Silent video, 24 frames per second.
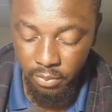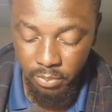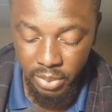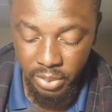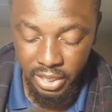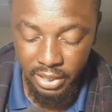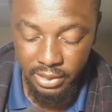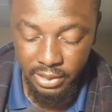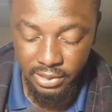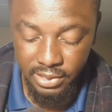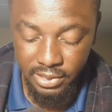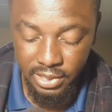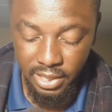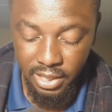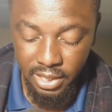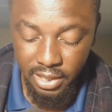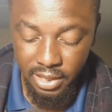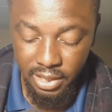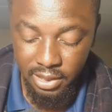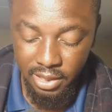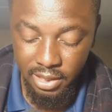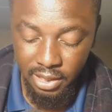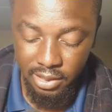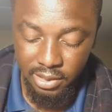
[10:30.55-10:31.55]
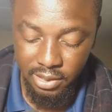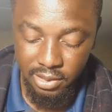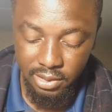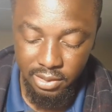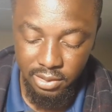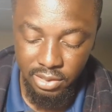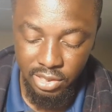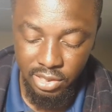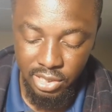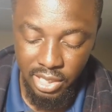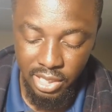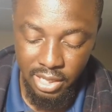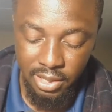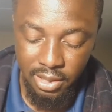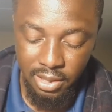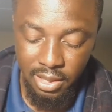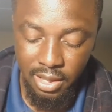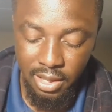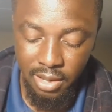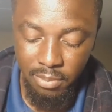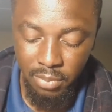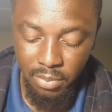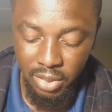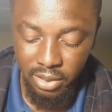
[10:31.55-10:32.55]
breeds that shed
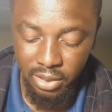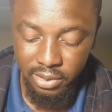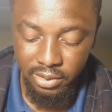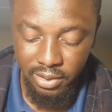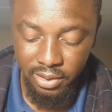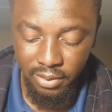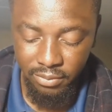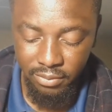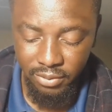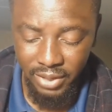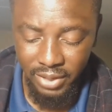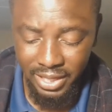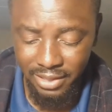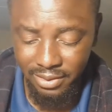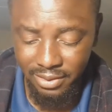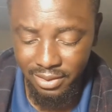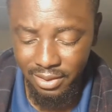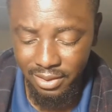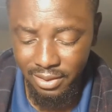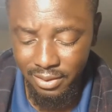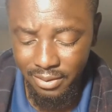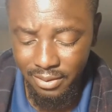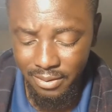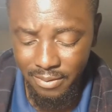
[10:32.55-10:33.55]
their milk teeth late.